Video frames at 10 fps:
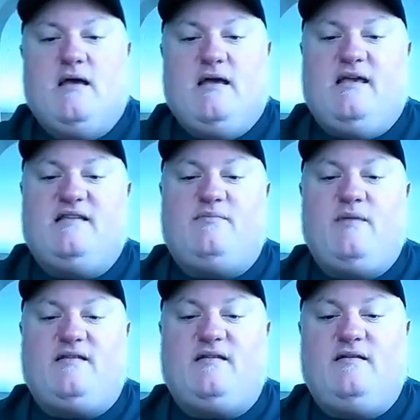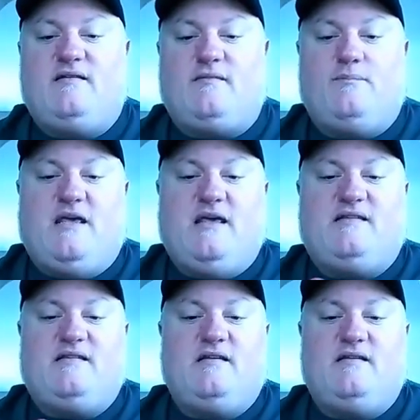He's missing some
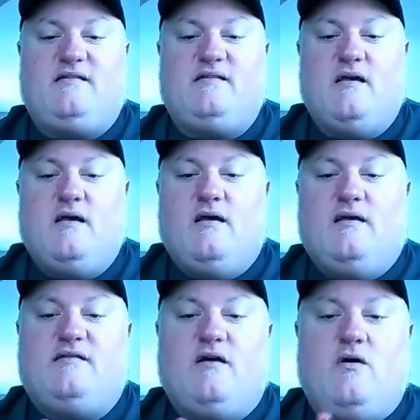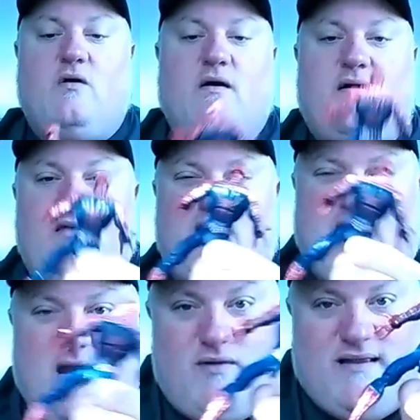pieces, so you
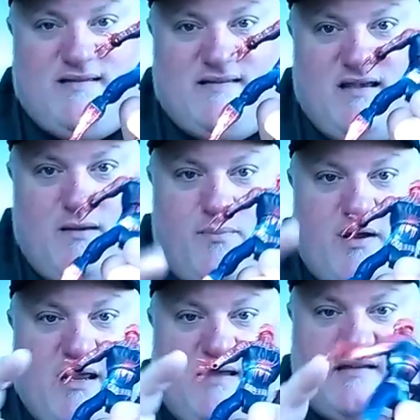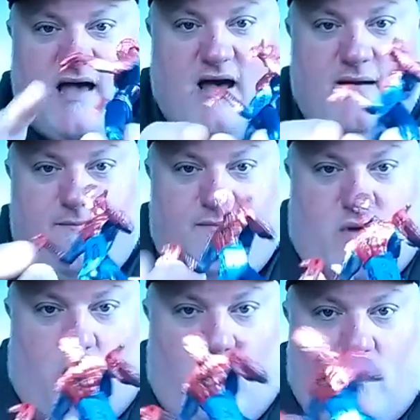can't really see it, but he's got
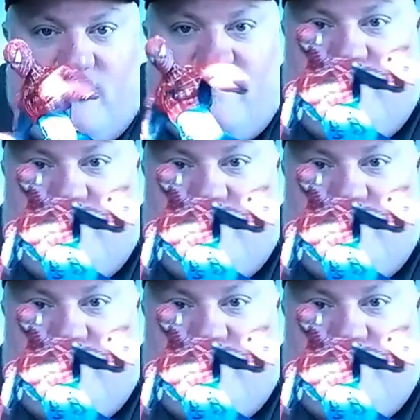holes in his